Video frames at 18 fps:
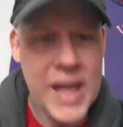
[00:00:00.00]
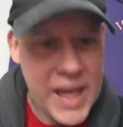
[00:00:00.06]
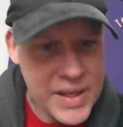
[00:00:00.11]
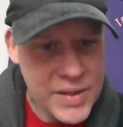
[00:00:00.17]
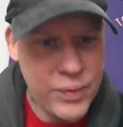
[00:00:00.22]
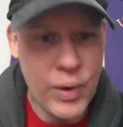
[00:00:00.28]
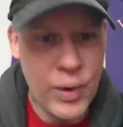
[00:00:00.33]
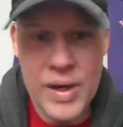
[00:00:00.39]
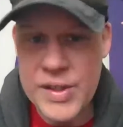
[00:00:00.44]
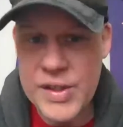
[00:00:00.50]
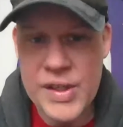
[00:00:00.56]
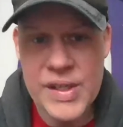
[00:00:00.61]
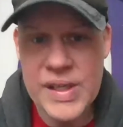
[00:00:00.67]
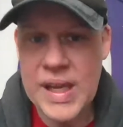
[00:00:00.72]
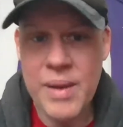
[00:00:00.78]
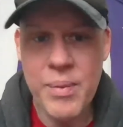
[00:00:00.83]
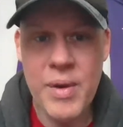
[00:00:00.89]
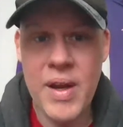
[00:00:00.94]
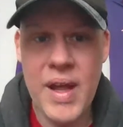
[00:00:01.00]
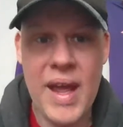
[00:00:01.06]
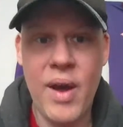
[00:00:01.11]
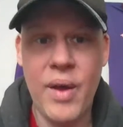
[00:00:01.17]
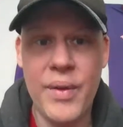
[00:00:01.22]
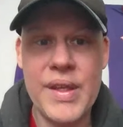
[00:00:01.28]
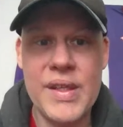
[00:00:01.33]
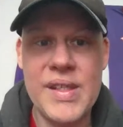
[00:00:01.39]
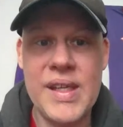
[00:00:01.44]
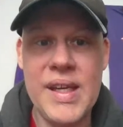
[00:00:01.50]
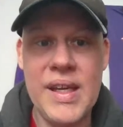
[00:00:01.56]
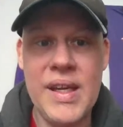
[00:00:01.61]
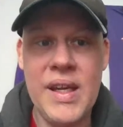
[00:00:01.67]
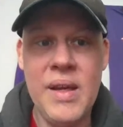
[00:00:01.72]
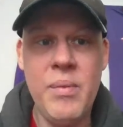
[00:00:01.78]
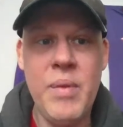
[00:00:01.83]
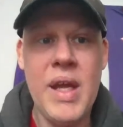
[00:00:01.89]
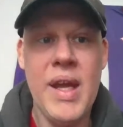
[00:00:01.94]
as far as just keeping a healthy
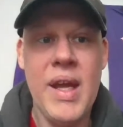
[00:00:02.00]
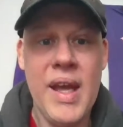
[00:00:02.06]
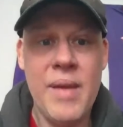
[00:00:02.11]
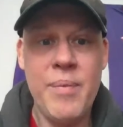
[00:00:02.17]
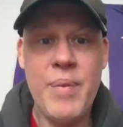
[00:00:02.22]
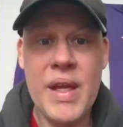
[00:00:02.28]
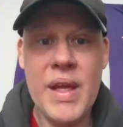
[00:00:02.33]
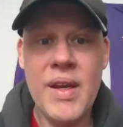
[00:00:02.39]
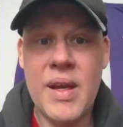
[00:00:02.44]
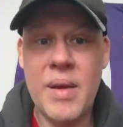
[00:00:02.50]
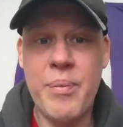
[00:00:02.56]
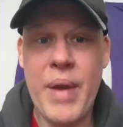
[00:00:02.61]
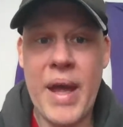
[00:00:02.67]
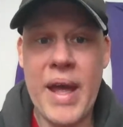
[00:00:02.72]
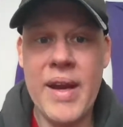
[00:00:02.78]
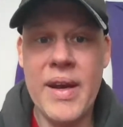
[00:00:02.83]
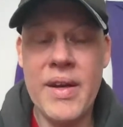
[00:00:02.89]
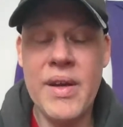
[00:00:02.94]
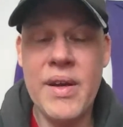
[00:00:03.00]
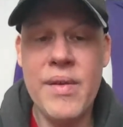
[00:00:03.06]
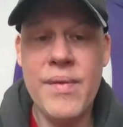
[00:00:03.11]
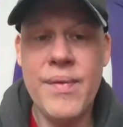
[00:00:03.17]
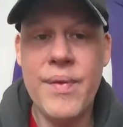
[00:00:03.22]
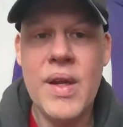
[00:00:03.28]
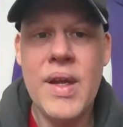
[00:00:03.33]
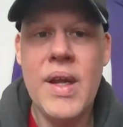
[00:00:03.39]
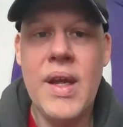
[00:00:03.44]
team and being competitive.